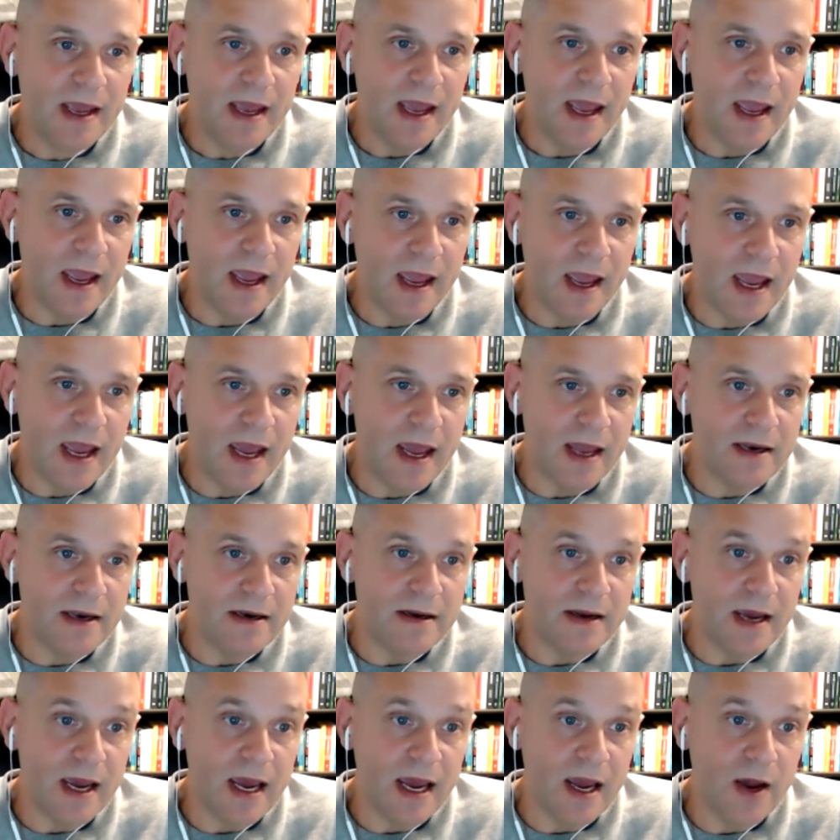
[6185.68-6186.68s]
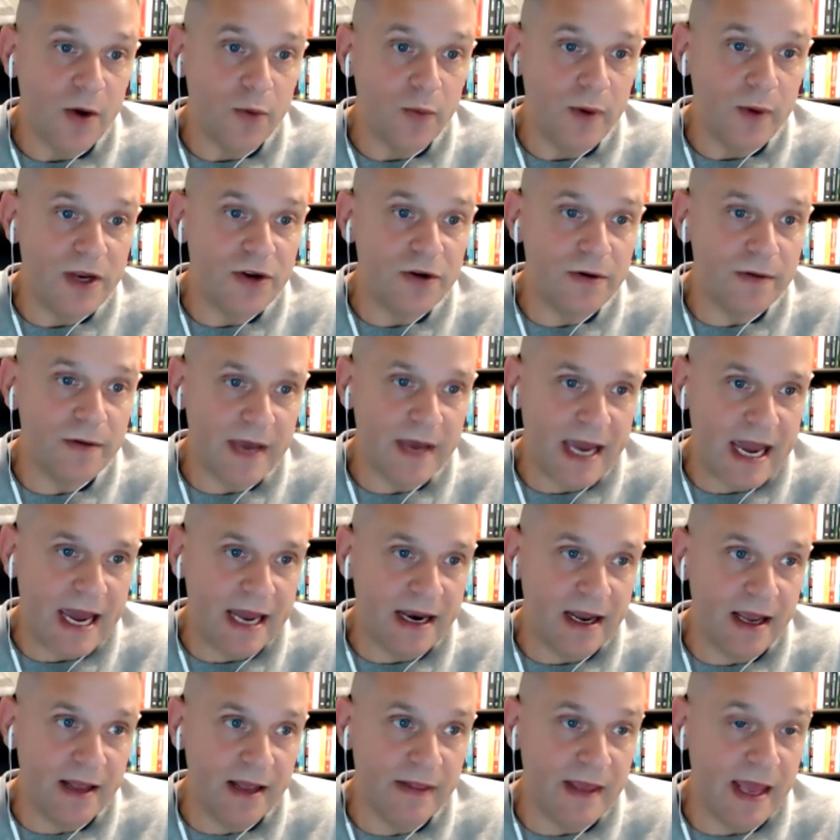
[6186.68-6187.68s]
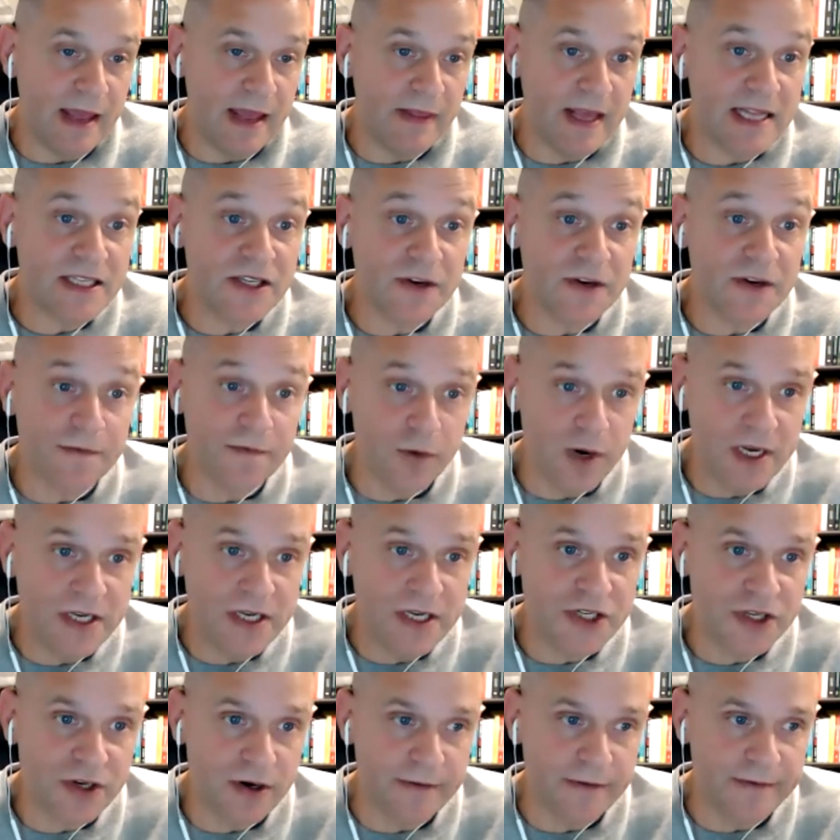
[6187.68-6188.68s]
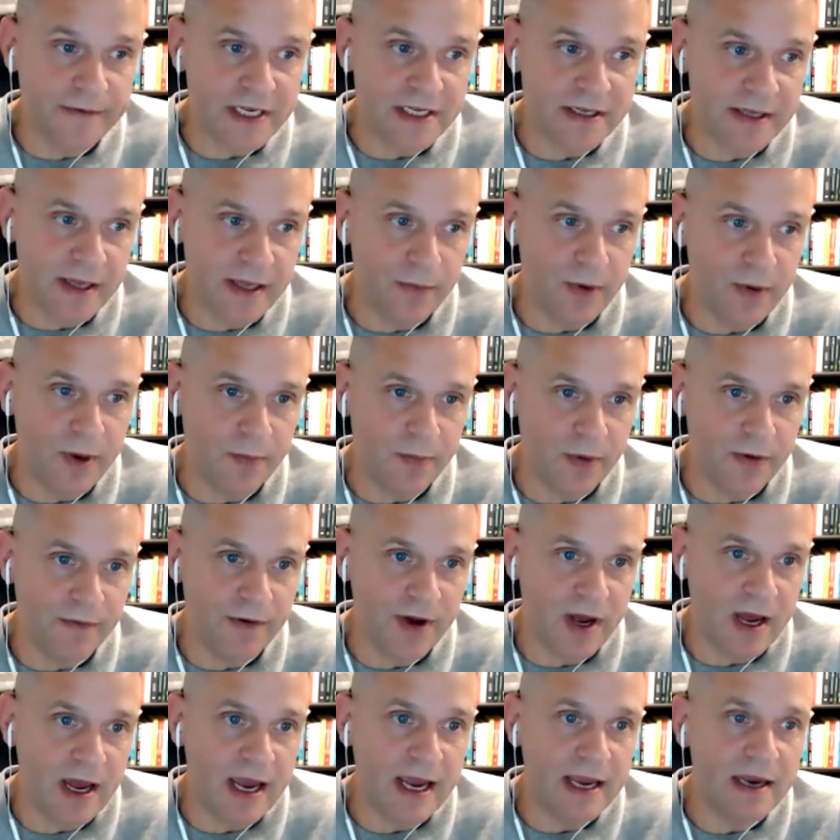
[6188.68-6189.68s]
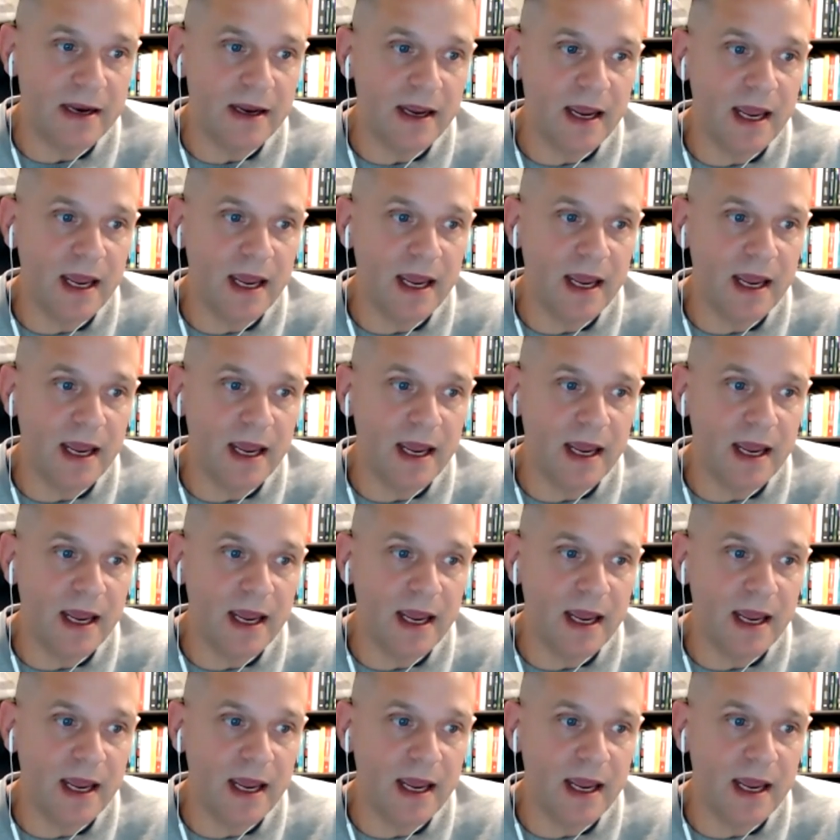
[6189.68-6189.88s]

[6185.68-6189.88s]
And uh, we do that, and, and that's a free service that we provide.